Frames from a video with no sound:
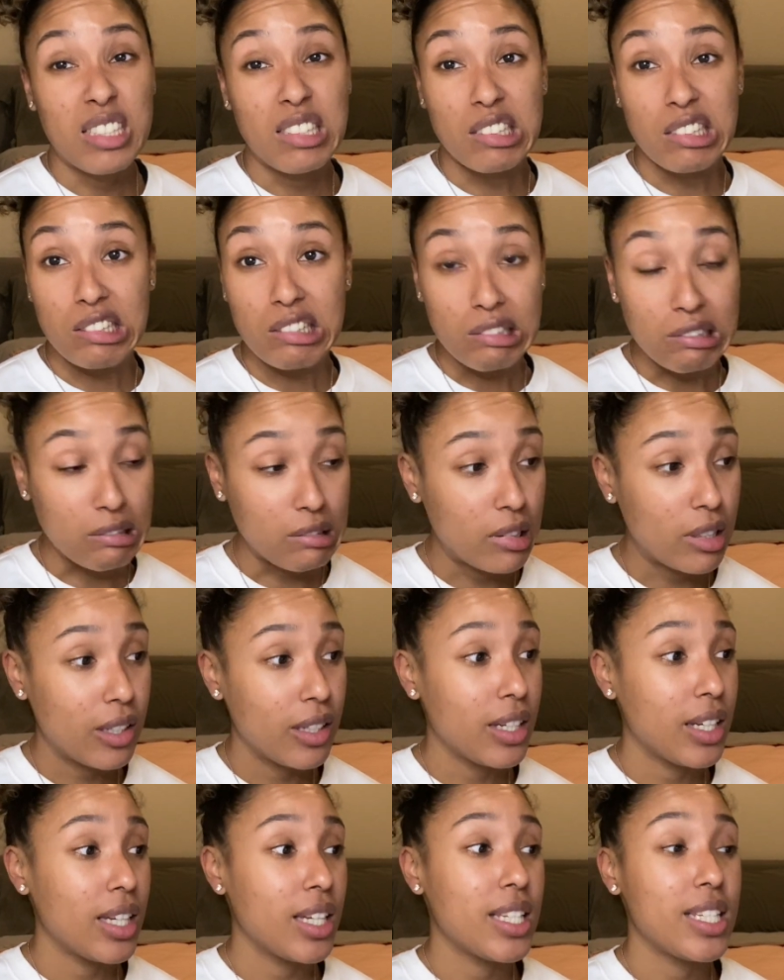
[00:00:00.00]
Ooh,
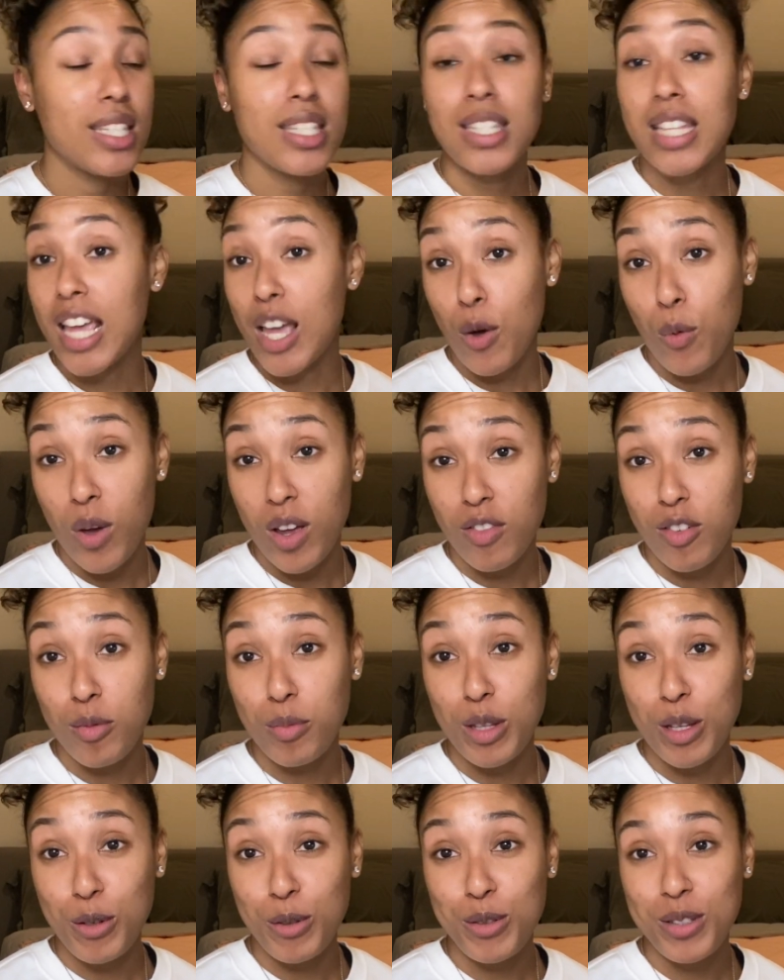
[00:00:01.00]
stay away
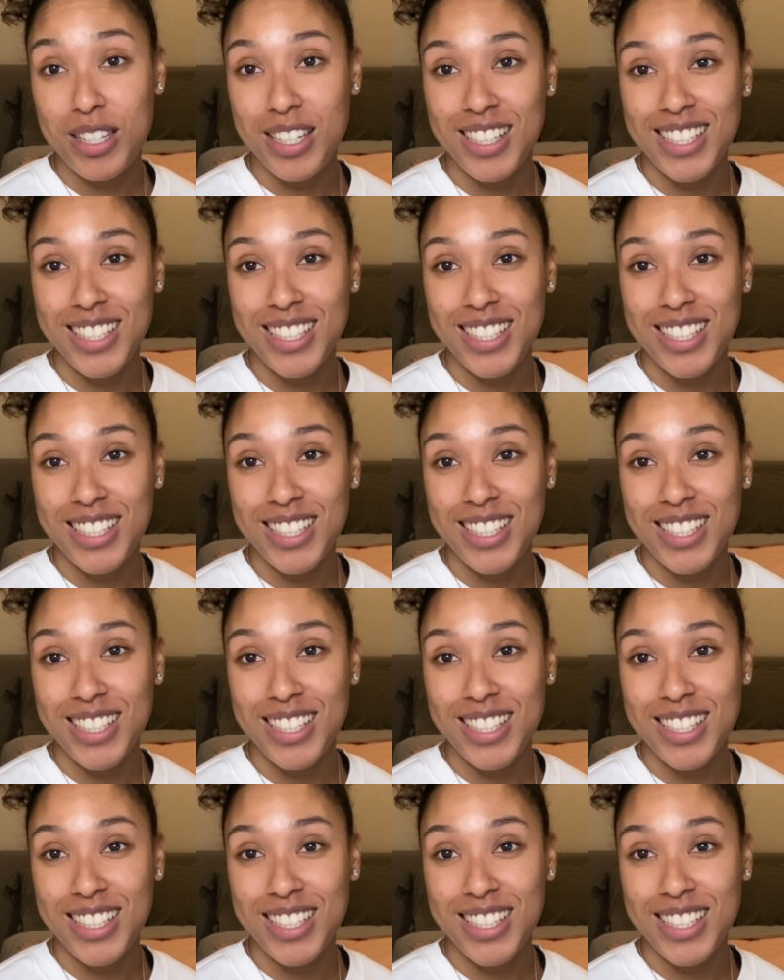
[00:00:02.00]
from those.